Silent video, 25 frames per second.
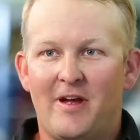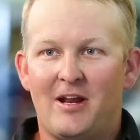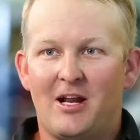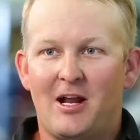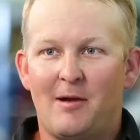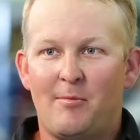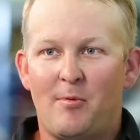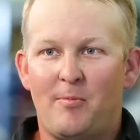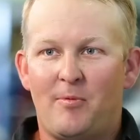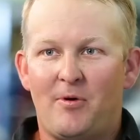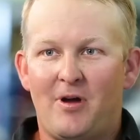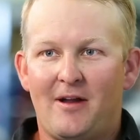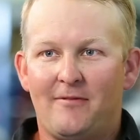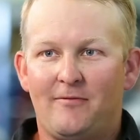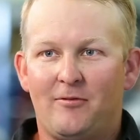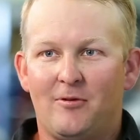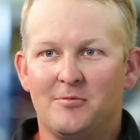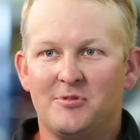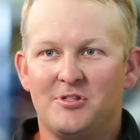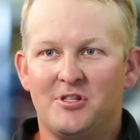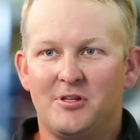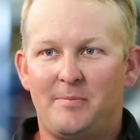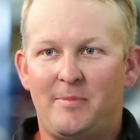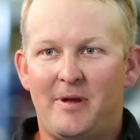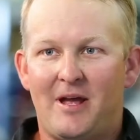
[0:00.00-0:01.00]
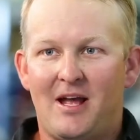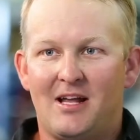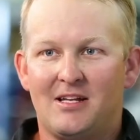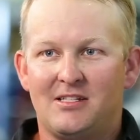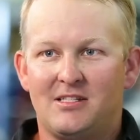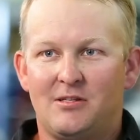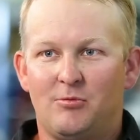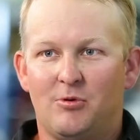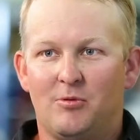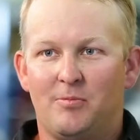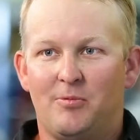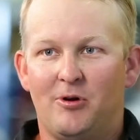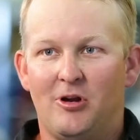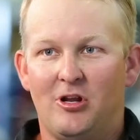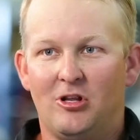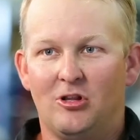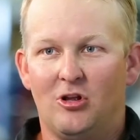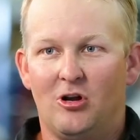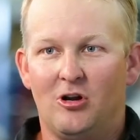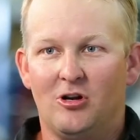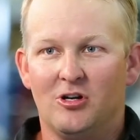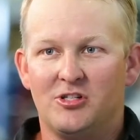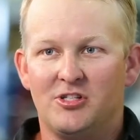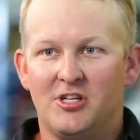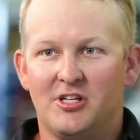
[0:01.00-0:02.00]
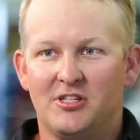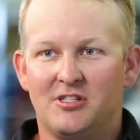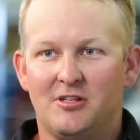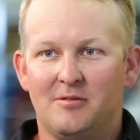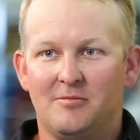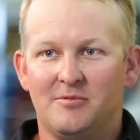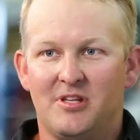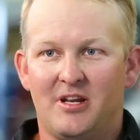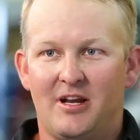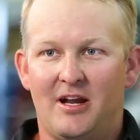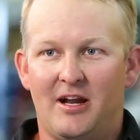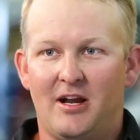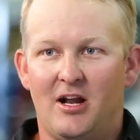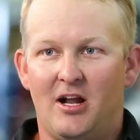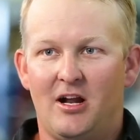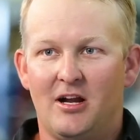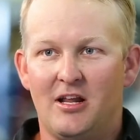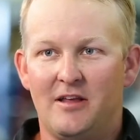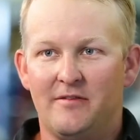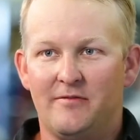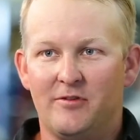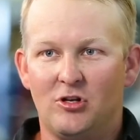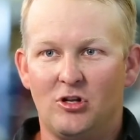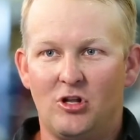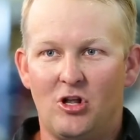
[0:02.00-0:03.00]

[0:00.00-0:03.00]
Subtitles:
had a couple platforms in the past that were pretty large systems that had uneven